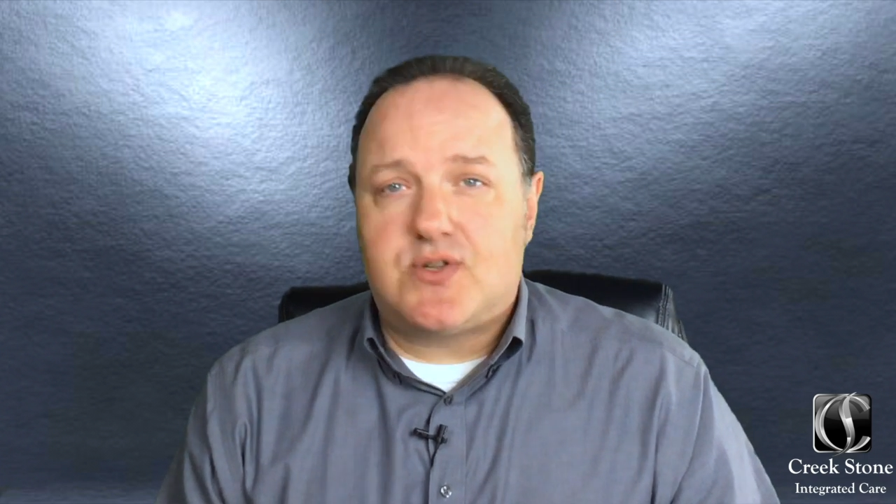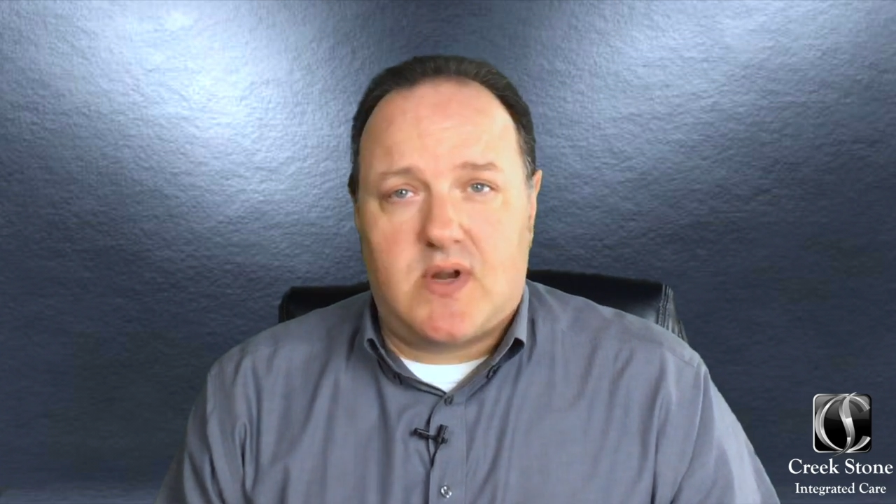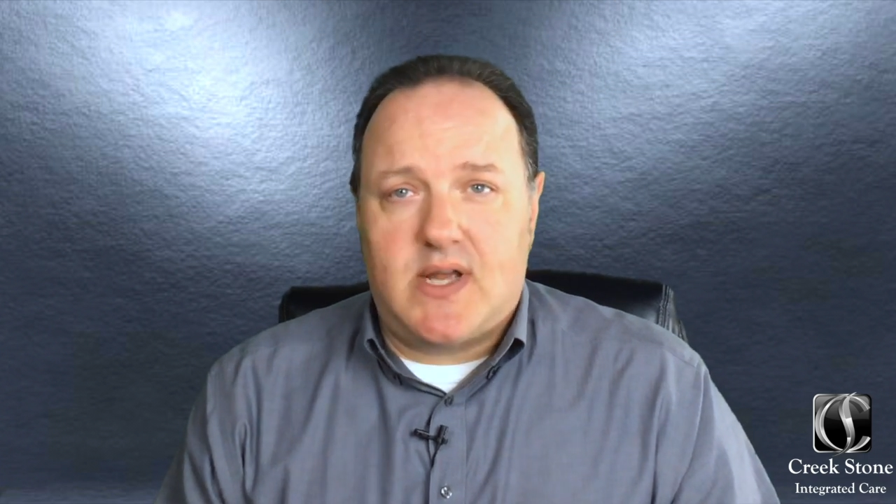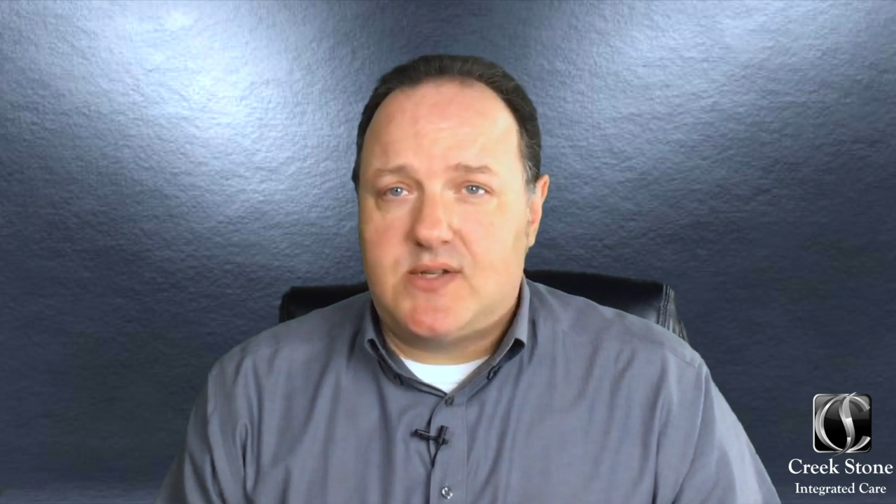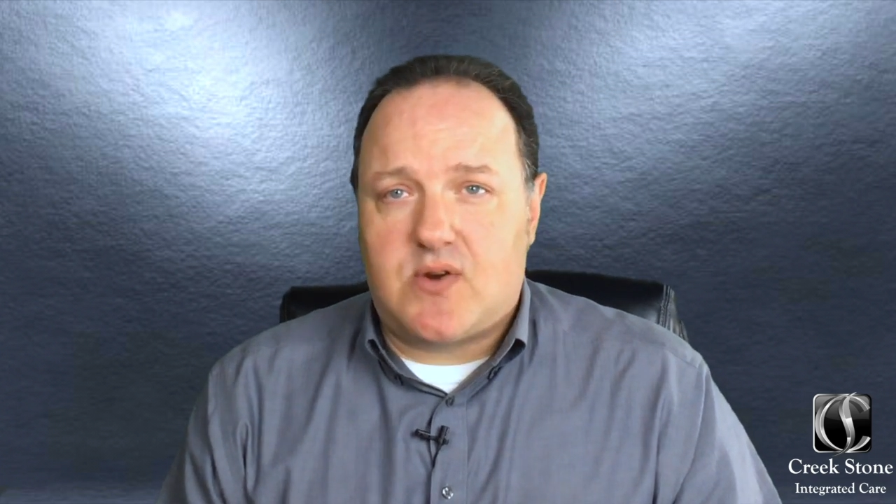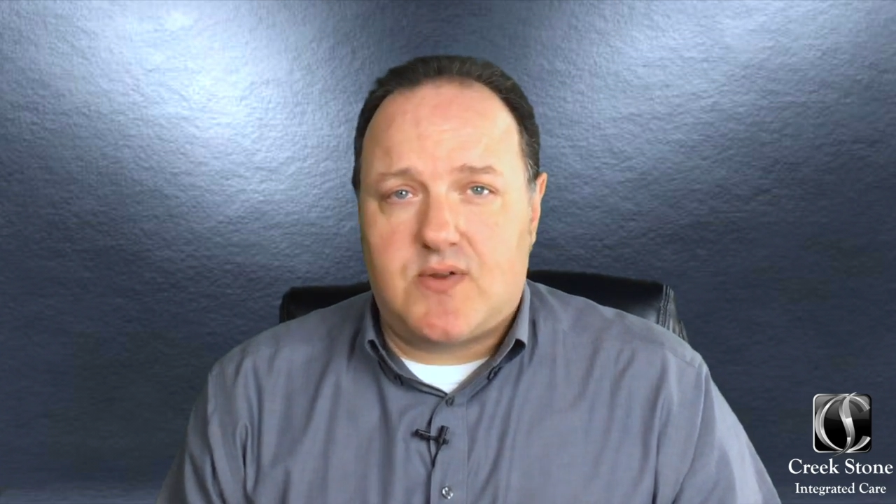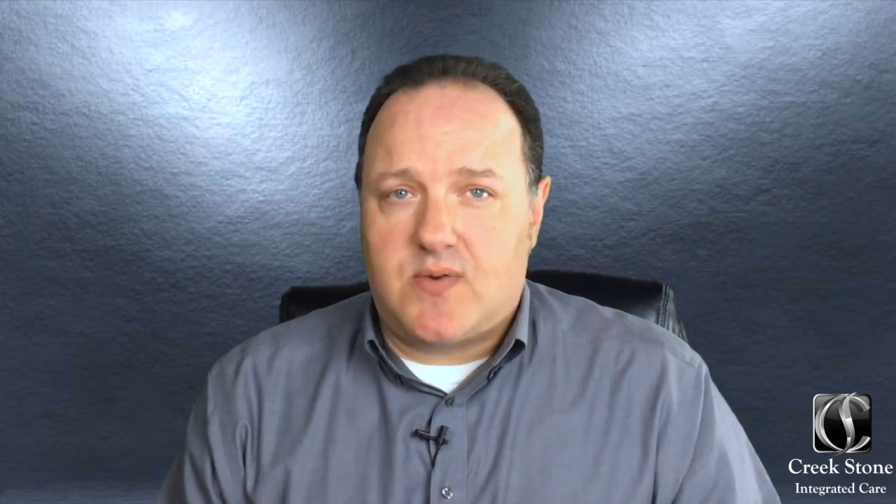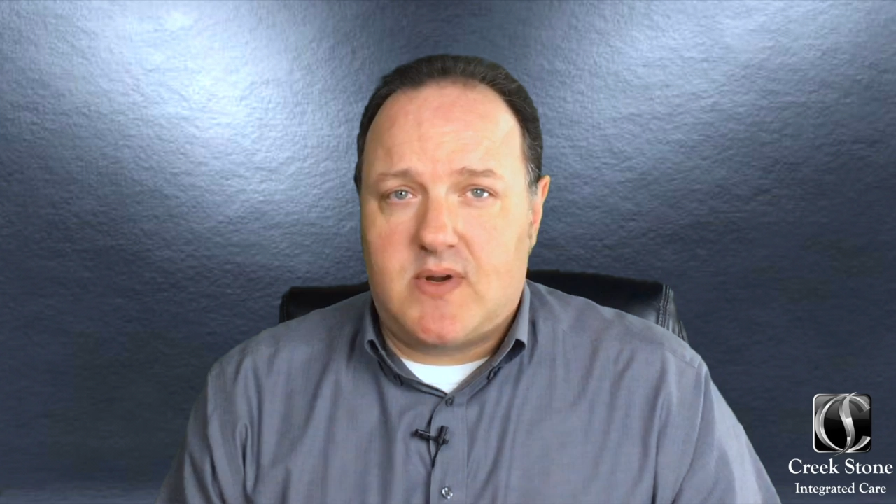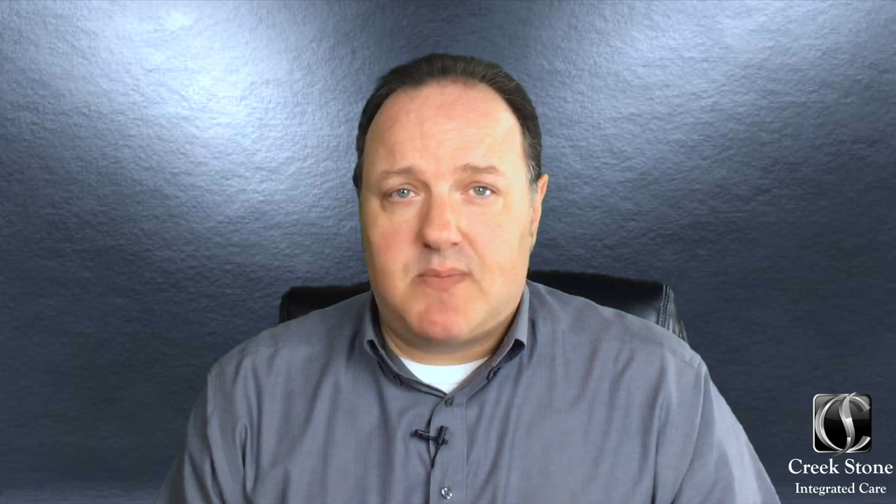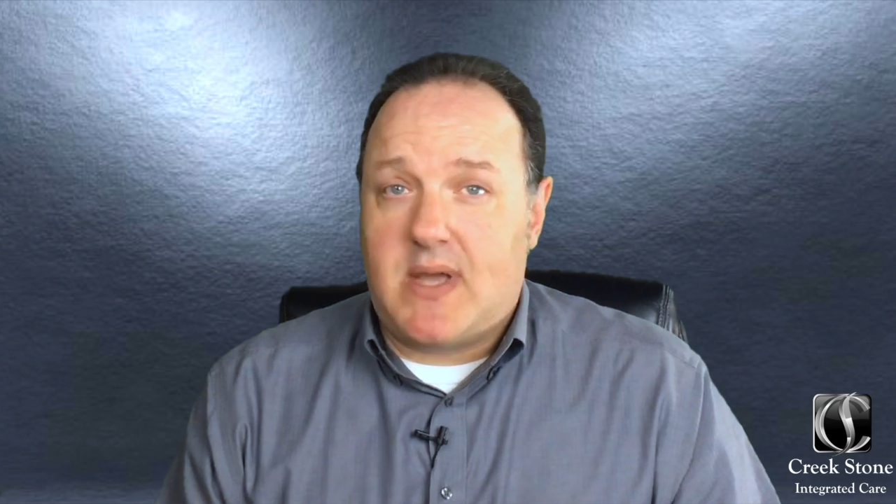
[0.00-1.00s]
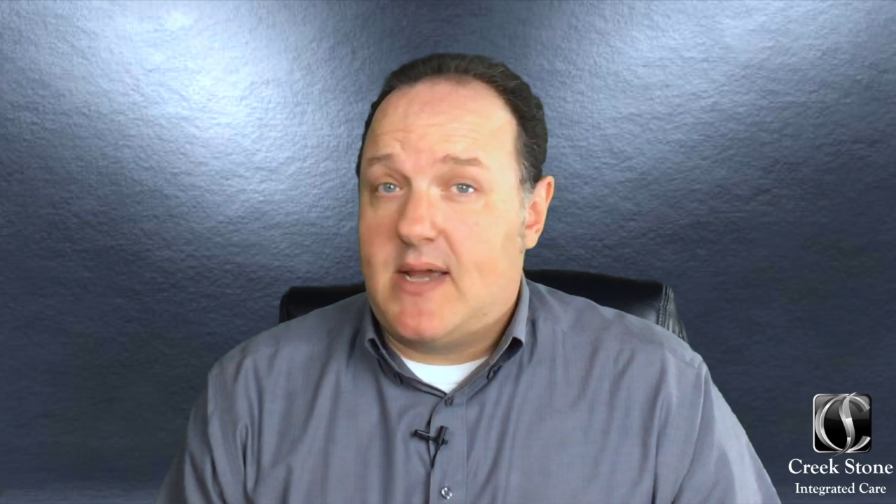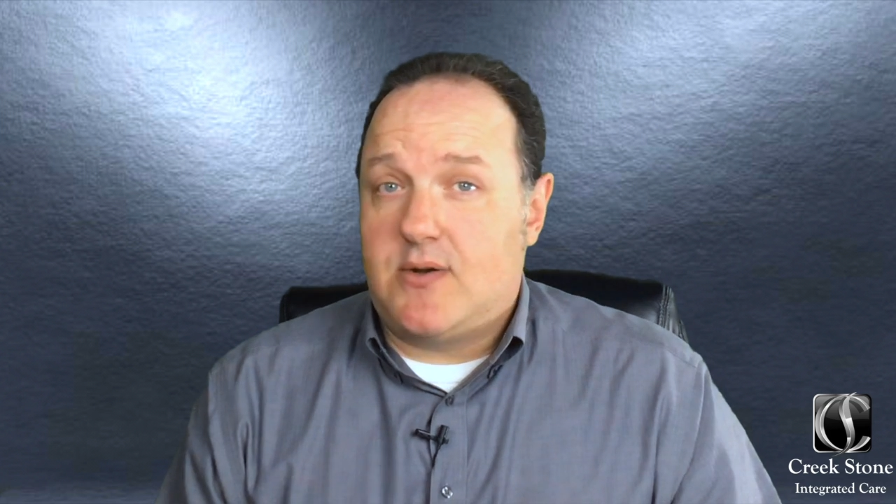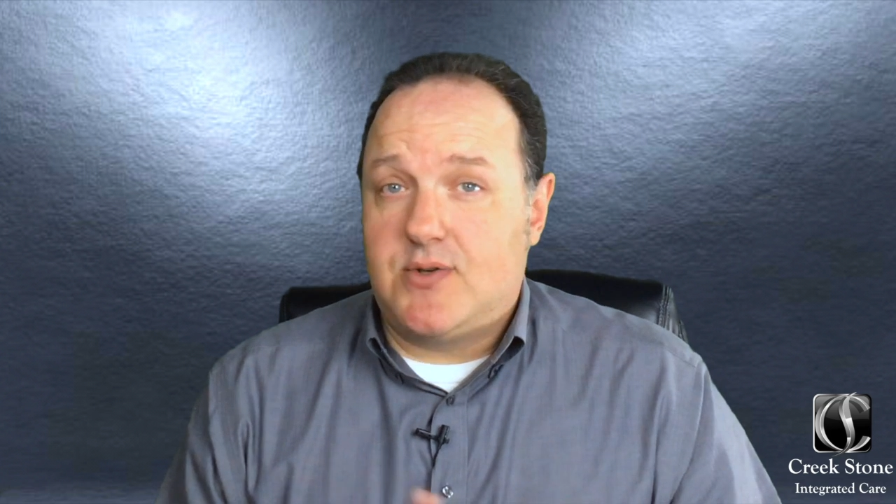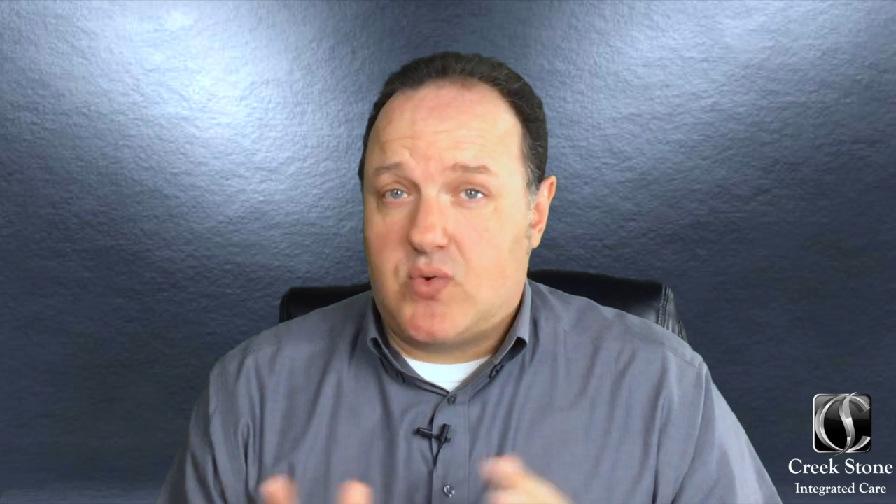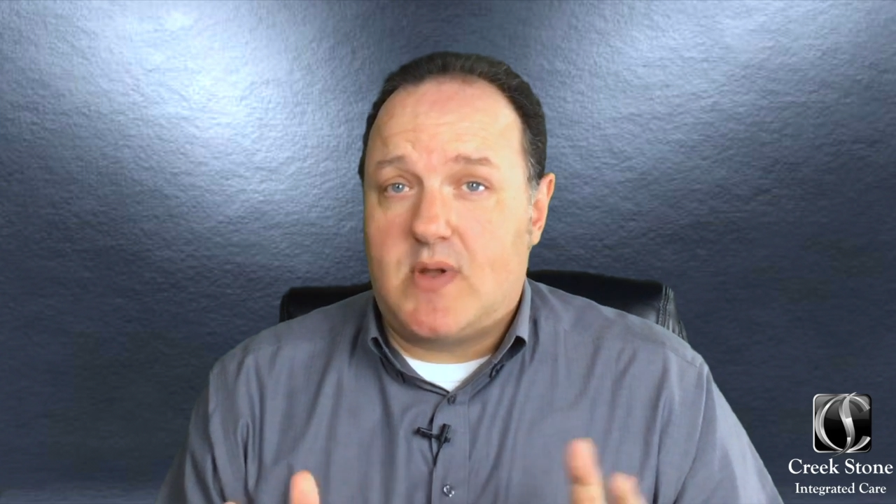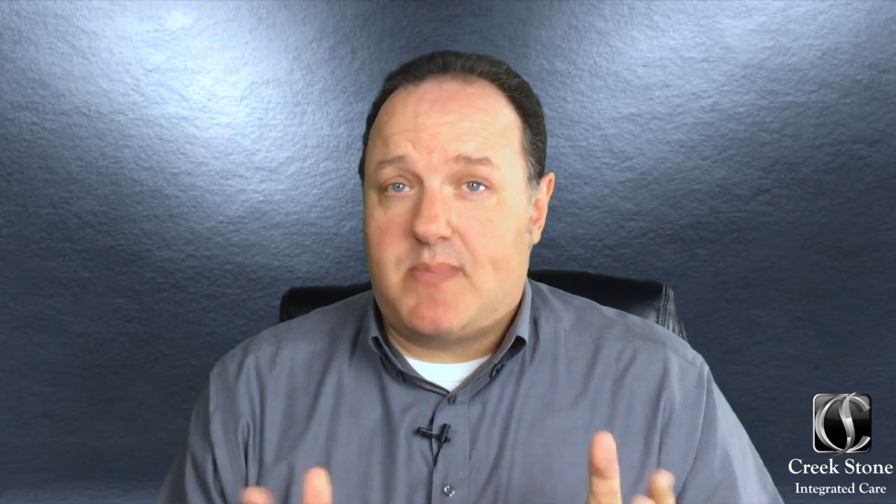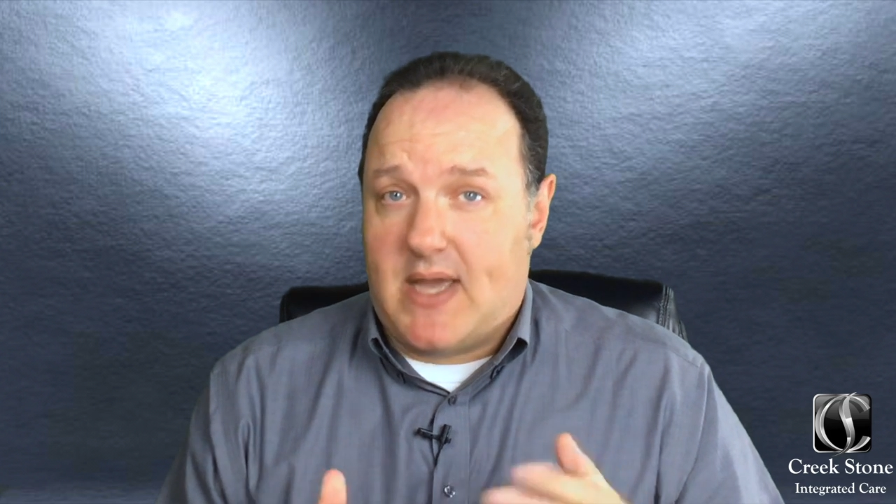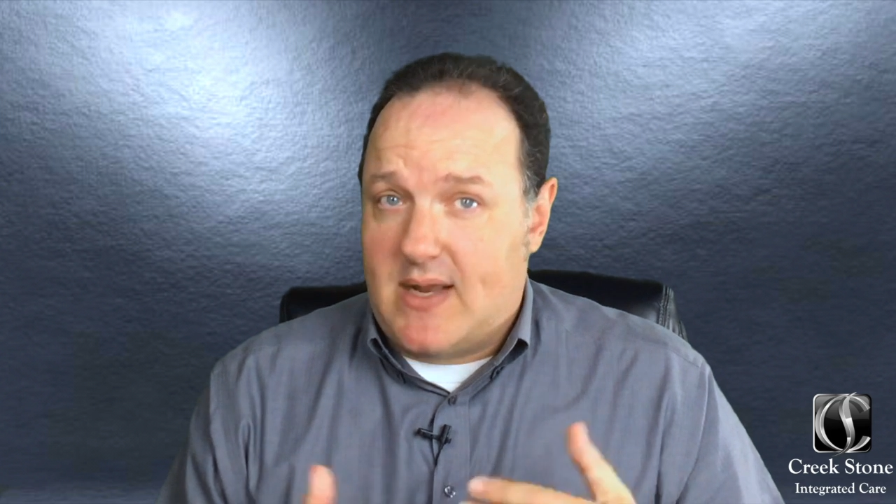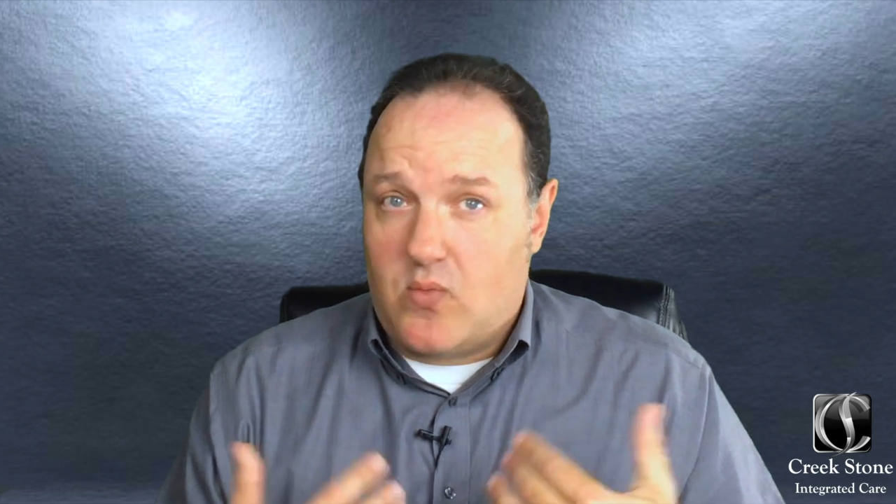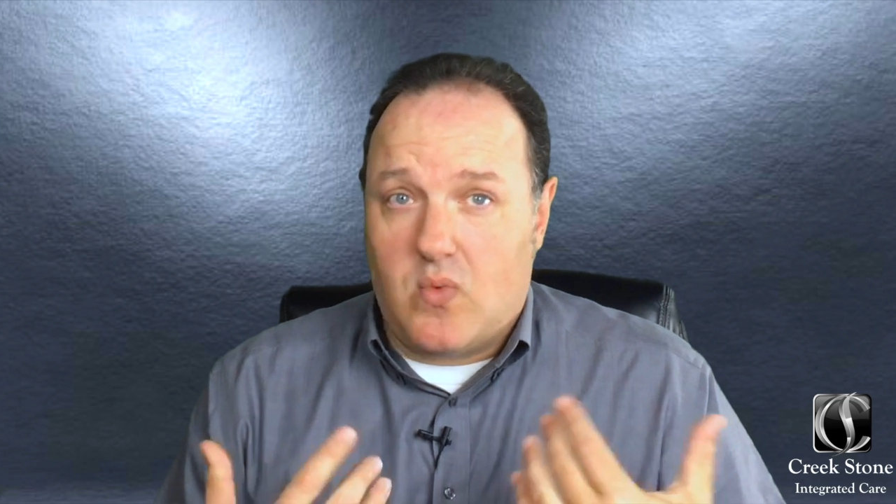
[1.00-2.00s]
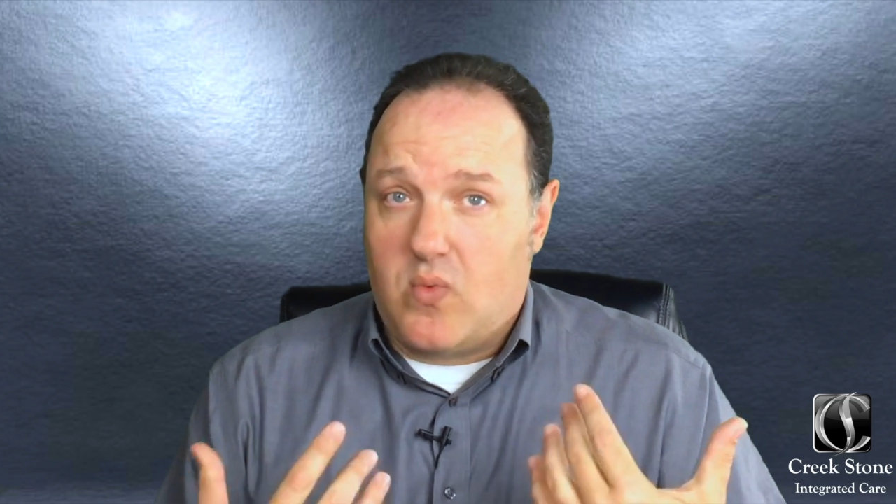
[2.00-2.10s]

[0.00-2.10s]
strains, arthritic pain, or joint pain.